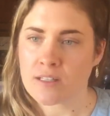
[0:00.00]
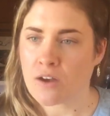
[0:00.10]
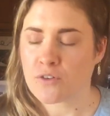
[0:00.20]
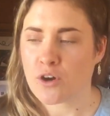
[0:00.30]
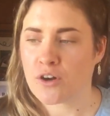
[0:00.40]

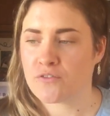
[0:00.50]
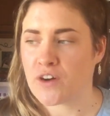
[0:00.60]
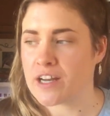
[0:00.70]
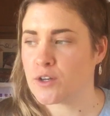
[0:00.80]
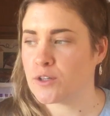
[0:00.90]
I've got a
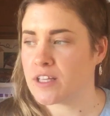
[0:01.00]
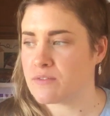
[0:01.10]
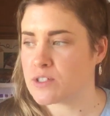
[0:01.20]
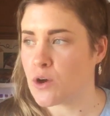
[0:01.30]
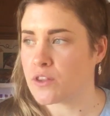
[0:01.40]
friend who
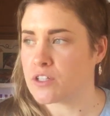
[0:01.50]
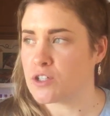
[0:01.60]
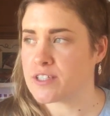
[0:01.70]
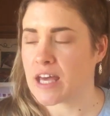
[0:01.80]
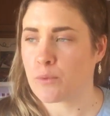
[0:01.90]
lives on the
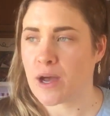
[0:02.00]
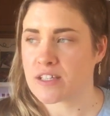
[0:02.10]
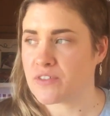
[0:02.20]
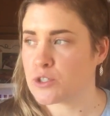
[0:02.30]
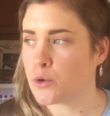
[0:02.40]
New South
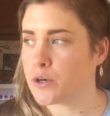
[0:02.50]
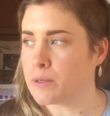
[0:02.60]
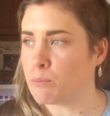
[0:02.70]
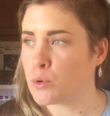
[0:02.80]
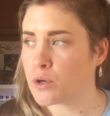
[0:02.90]
Wales
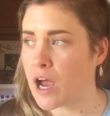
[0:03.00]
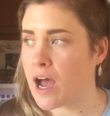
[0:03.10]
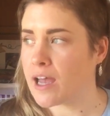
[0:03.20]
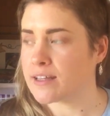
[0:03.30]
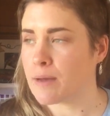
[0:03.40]
Victorian border,
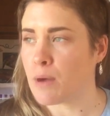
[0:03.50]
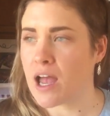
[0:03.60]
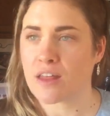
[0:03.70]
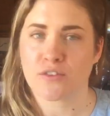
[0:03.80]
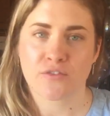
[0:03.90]
and then
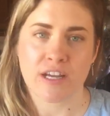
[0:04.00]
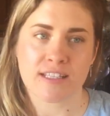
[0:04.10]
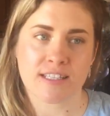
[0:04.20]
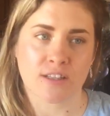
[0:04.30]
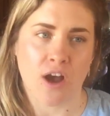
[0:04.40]
my other
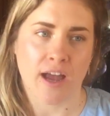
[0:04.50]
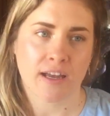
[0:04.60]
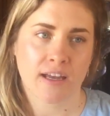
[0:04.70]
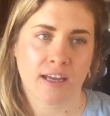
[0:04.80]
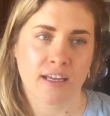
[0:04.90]
friends are like
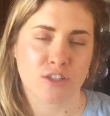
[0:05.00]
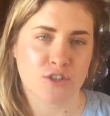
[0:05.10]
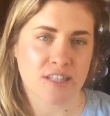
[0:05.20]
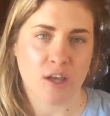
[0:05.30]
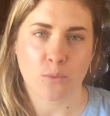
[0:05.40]
in
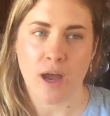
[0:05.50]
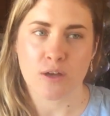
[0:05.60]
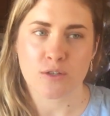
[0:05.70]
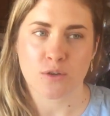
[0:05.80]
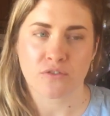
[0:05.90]
New South
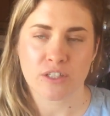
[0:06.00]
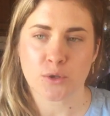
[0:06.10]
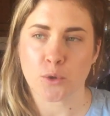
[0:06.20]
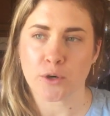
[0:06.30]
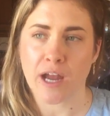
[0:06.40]
Wales or
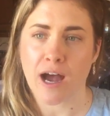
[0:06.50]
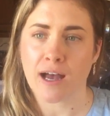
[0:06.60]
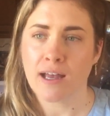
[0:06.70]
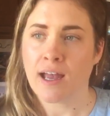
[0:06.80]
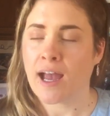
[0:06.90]
Victoria.
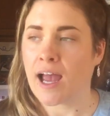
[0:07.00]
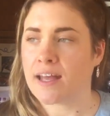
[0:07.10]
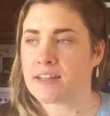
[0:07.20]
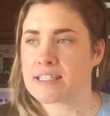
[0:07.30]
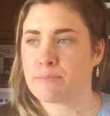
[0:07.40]

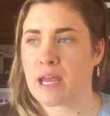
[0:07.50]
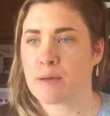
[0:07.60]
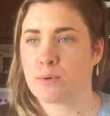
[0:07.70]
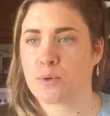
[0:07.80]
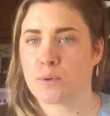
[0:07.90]
And there's
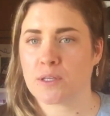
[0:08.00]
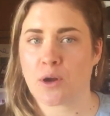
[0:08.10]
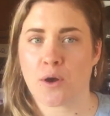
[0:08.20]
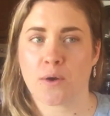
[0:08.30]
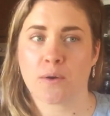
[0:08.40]
people, you
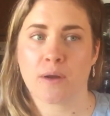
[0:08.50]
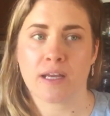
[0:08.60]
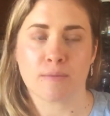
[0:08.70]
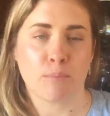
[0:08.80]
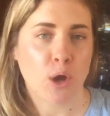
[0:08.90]
know,
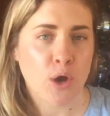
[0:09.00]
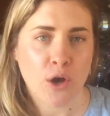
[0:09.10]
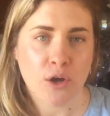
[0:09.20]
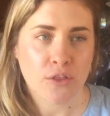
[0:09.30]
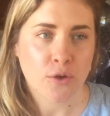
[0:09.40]
in
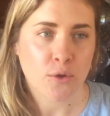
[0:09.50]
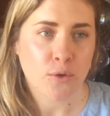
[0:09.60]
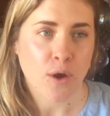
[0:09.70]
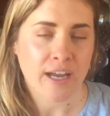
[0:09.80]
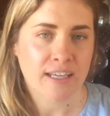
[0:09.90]
Perth
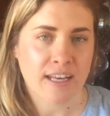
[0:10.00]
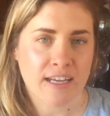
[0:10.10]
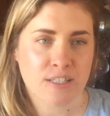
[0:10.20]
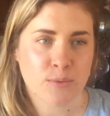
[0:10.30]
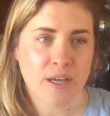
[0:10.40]
who I
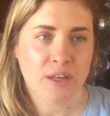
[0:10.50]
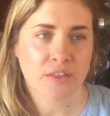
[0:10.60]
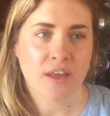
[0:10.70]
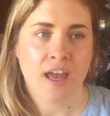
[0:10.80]
connect with,